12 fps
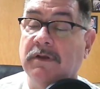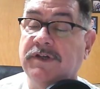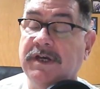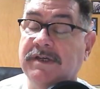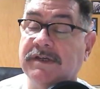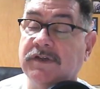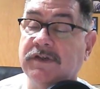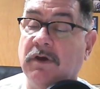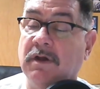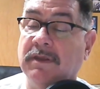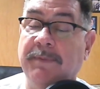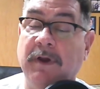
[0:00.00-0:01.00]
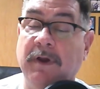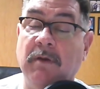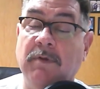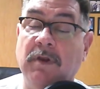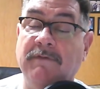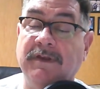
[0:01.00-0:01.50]
Jesus taught the
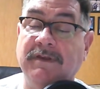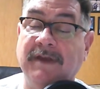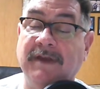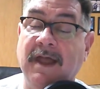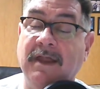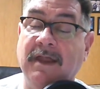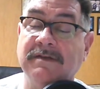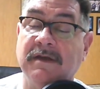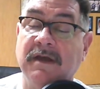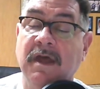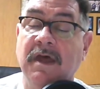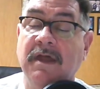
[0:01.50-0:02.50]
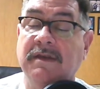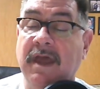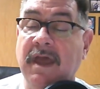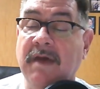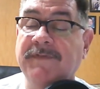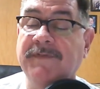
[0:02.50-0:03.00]
parable of the talents to
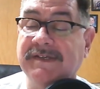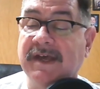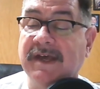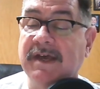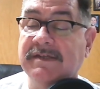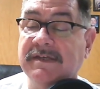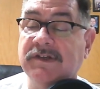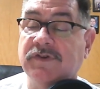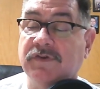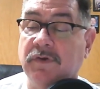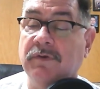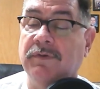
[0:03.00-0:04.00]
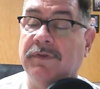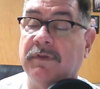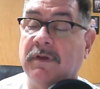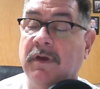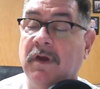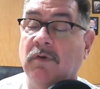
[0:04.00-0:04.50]
emphasize this truth.
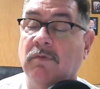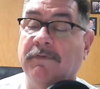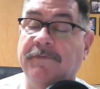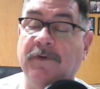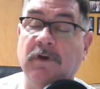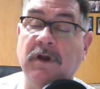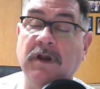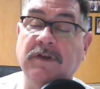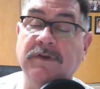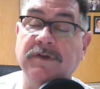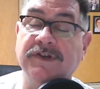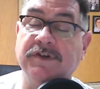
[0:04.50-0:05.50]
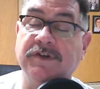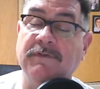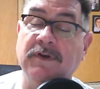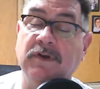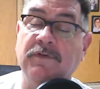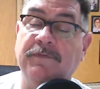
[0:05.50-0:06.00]
Referring to the
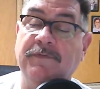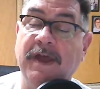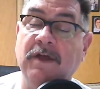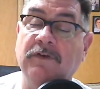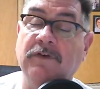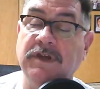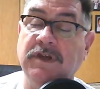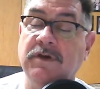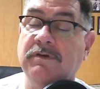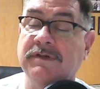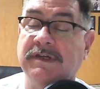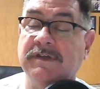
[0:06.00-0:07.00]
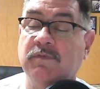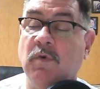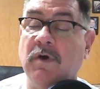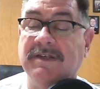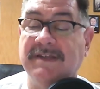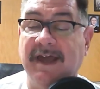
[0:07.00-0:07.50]
servant who failed to use his
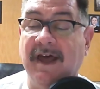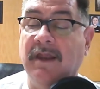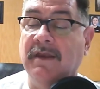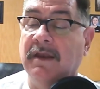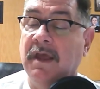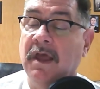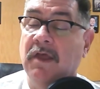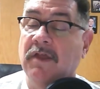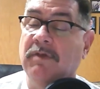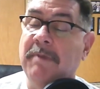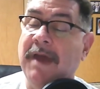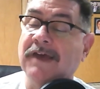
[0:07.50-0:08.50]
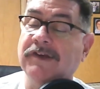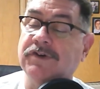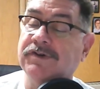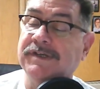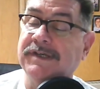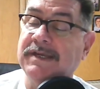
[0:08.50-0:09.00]
one talent, the
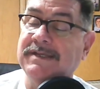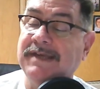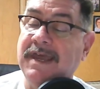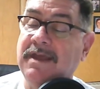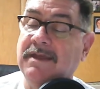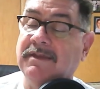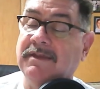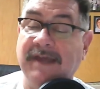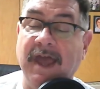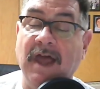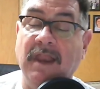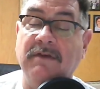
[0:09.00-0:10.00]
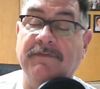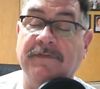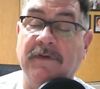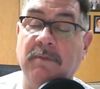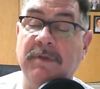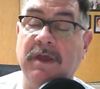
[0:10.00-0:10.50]
master said, "Take the talent
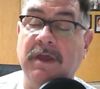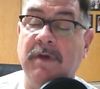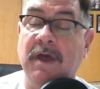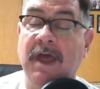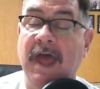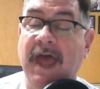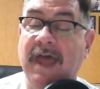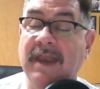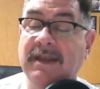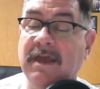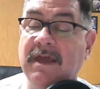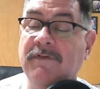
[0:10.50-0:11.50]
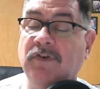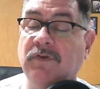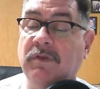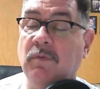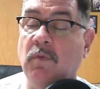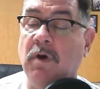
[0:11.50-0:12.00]
from him and give it
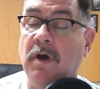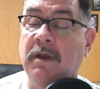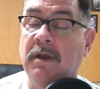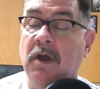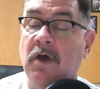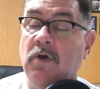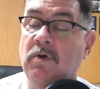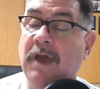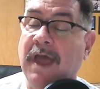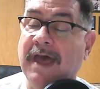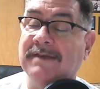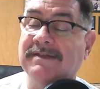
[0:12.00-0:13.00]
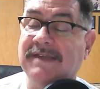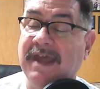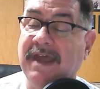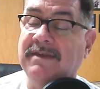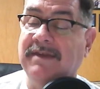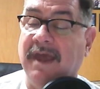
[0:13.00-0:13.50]
to the one who has
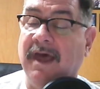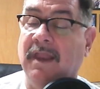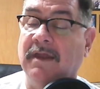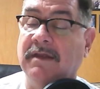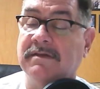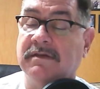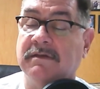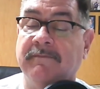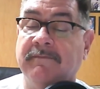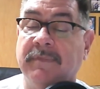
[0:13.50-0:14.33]
10 talents.